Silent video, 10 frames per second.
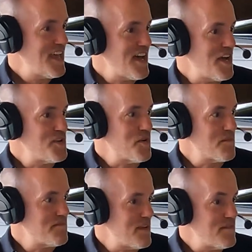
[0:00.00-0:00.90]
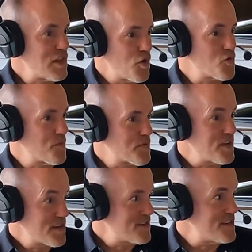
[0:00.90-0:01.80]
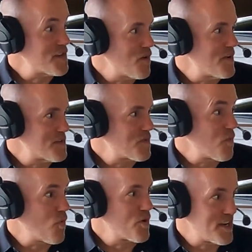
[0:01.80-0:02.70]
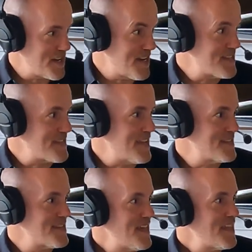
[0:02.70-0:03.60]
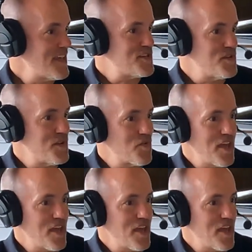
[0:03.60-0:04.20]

uh, your local production is always rewarded in a sense that you don't